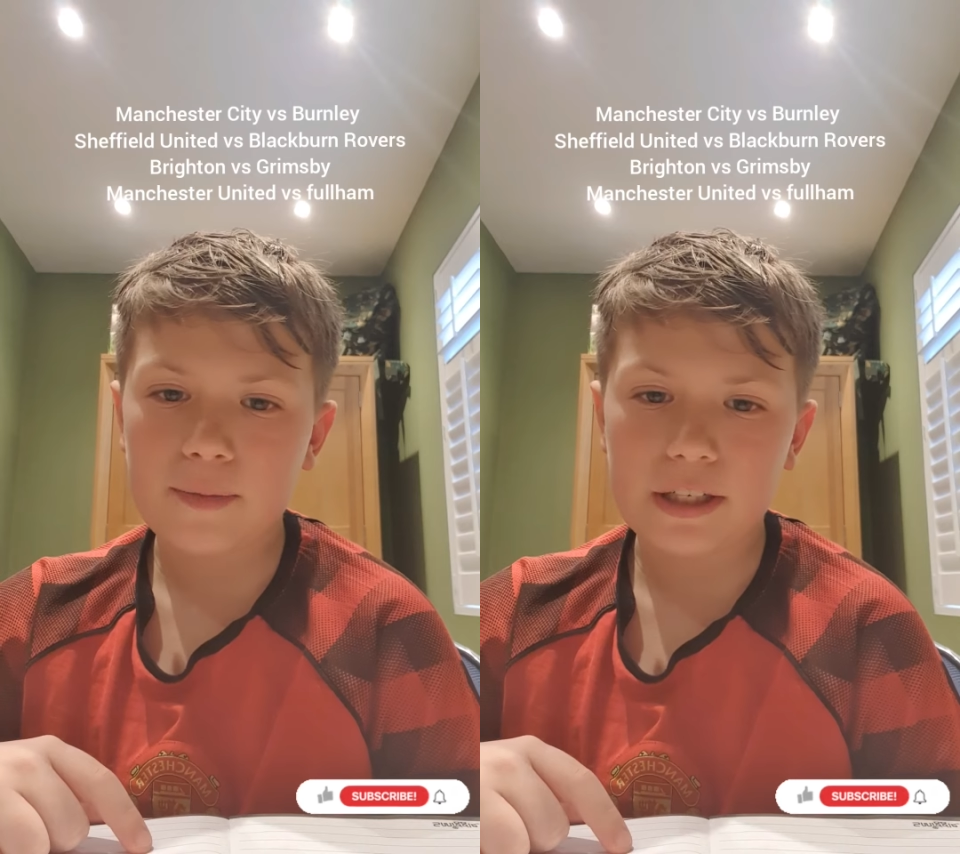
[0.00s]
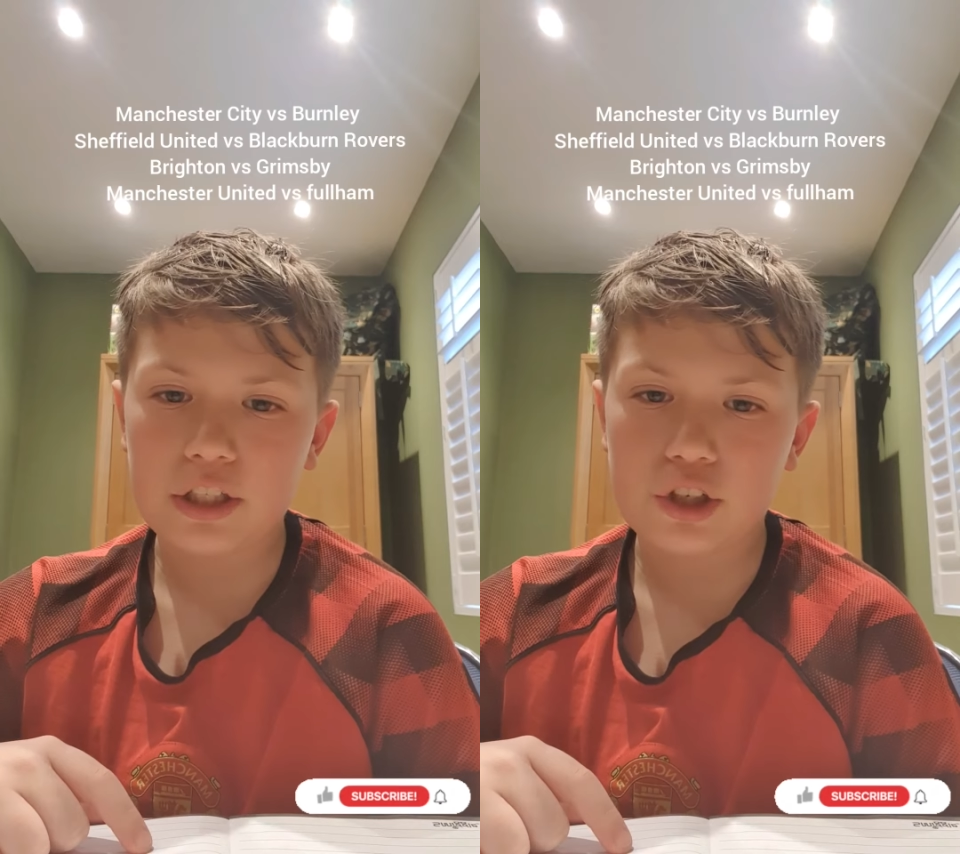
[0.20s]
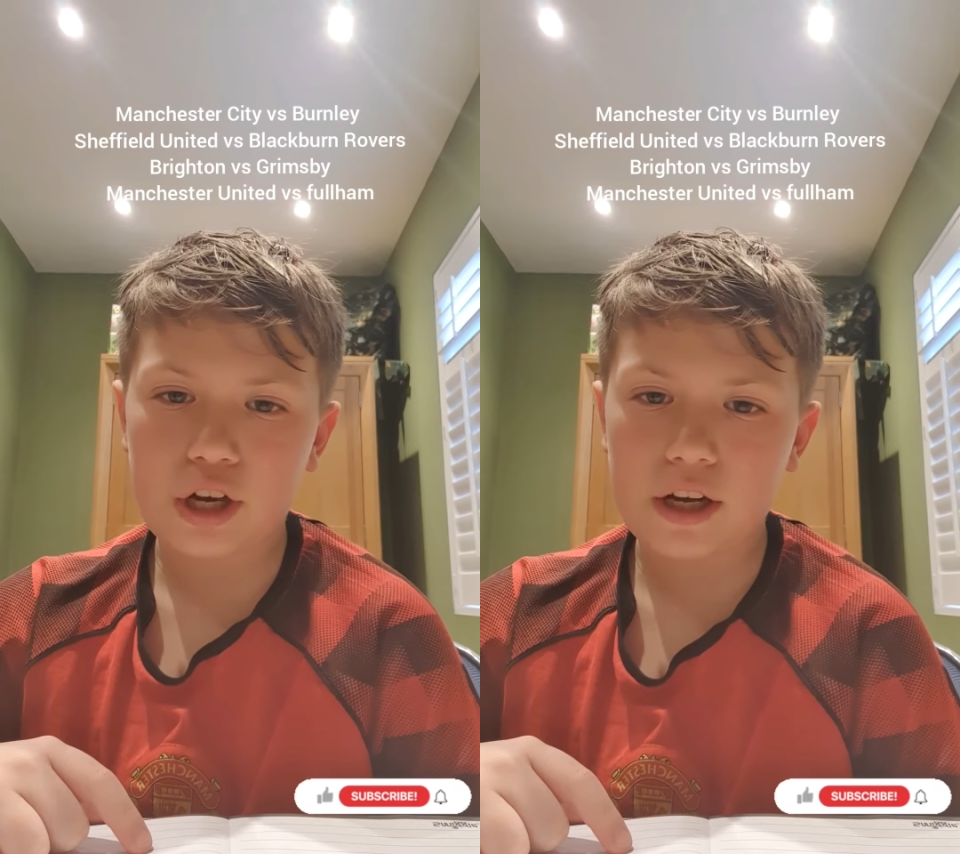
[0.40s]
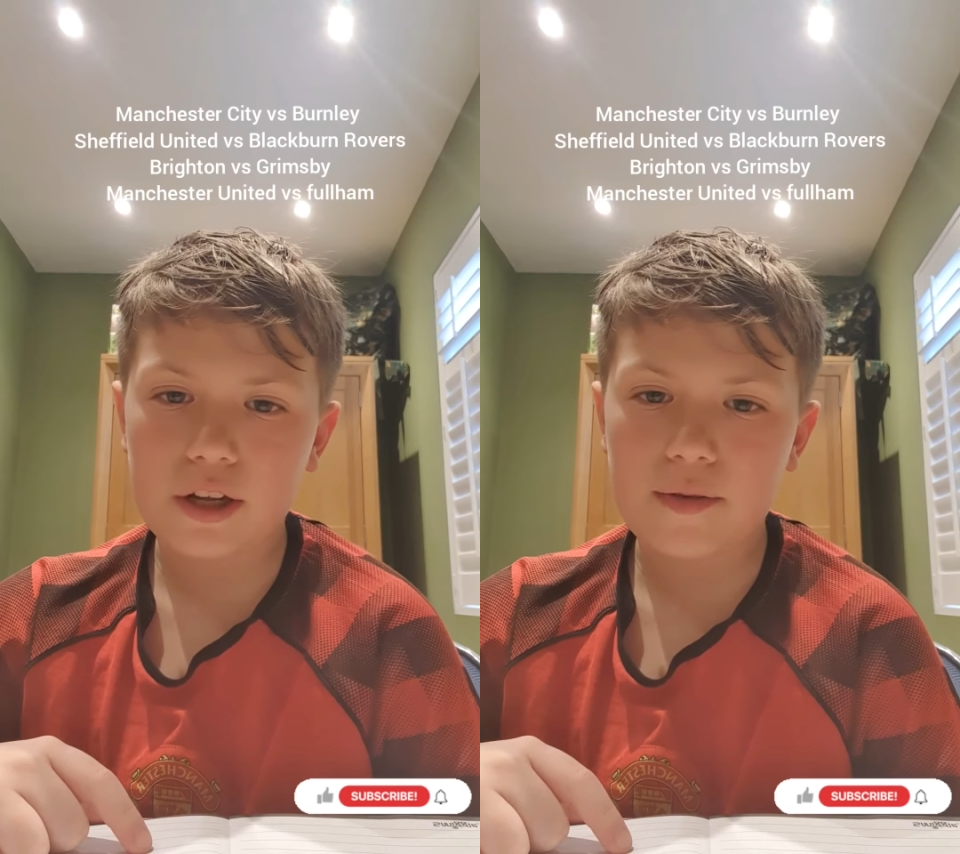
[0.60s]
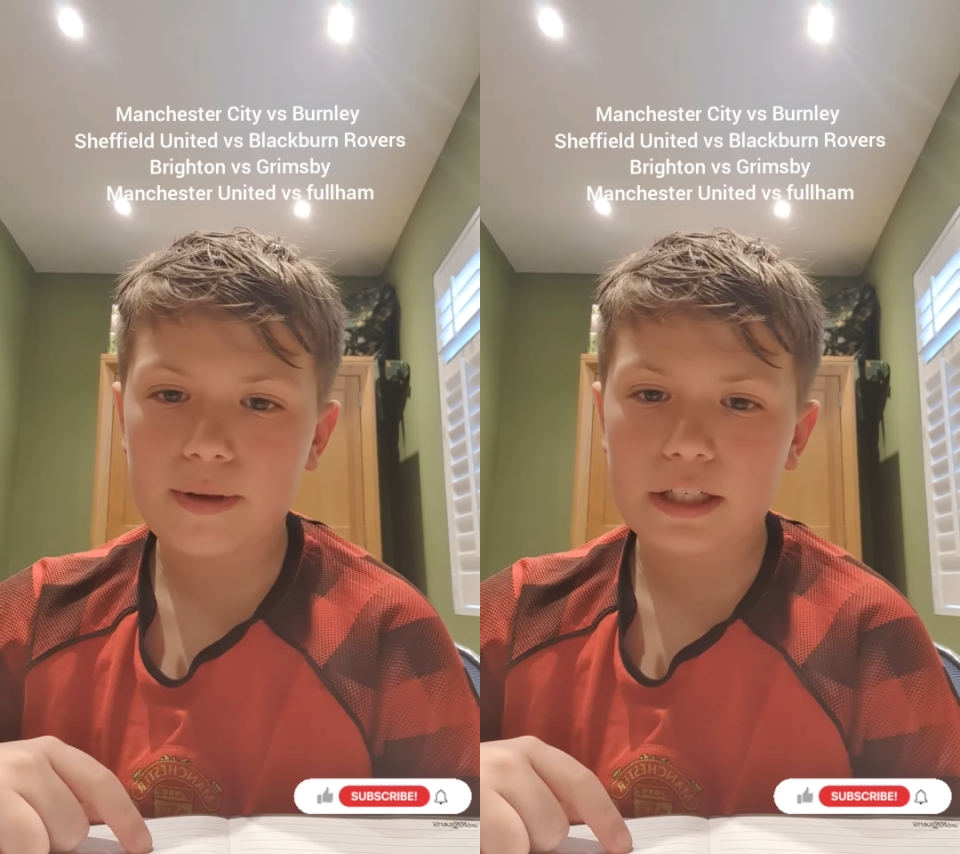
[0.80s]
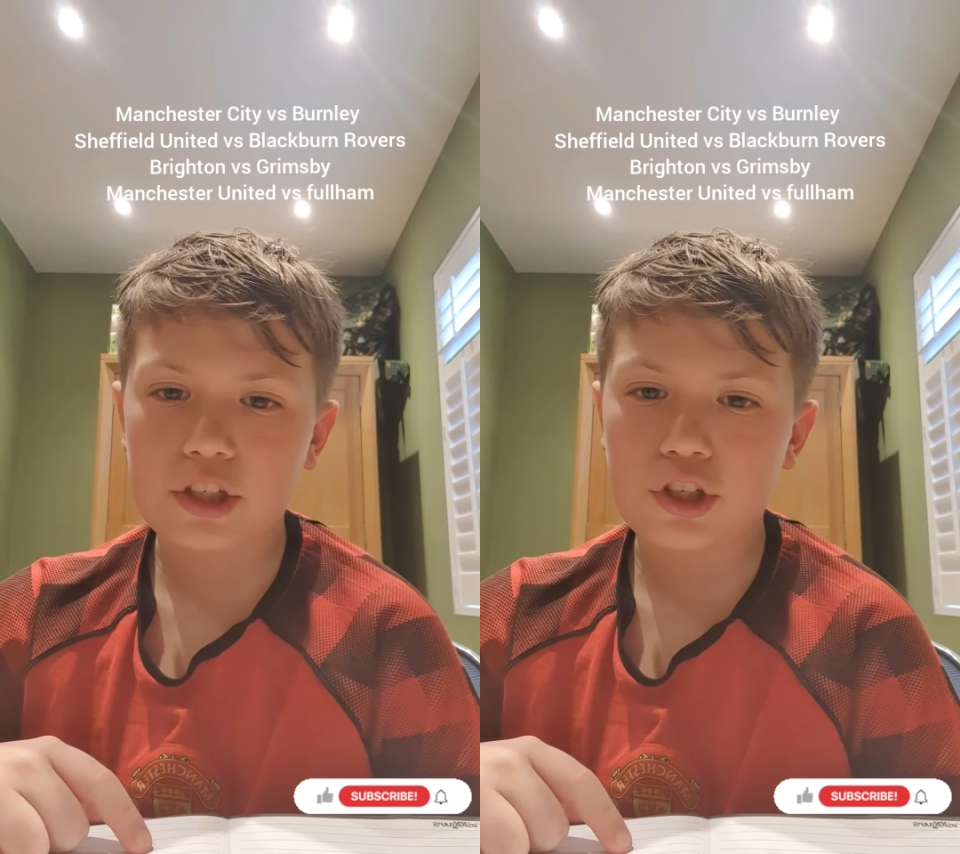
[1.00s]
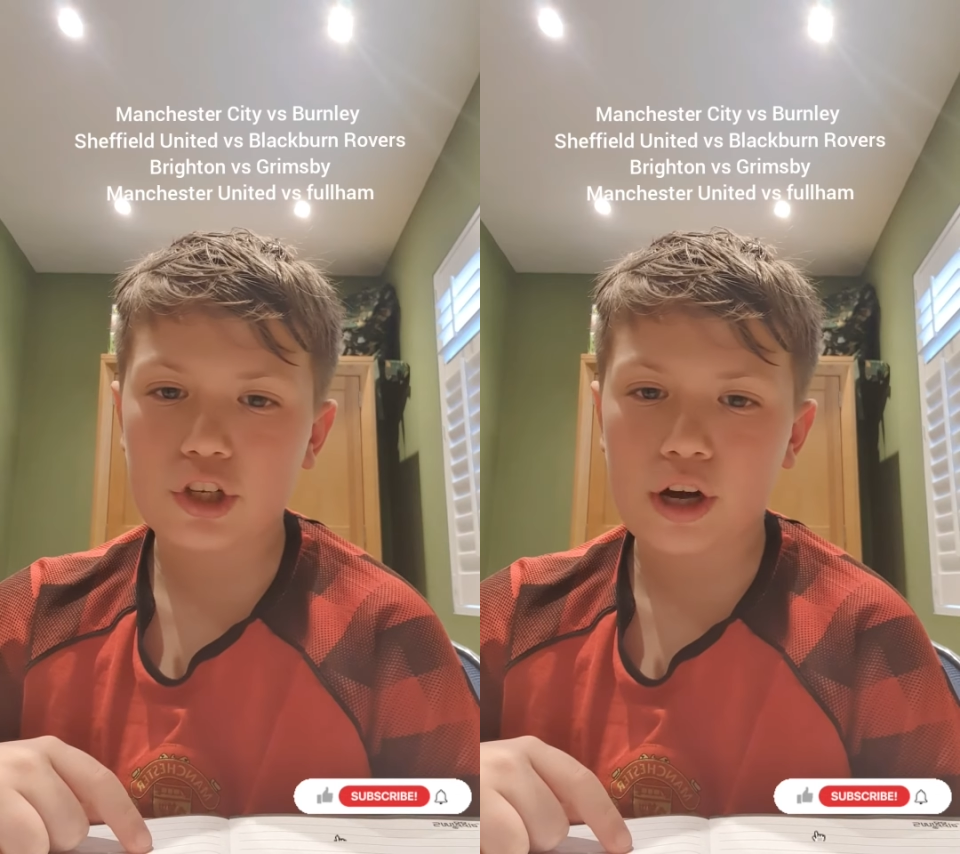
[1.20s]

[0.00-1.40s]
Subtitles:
Manchester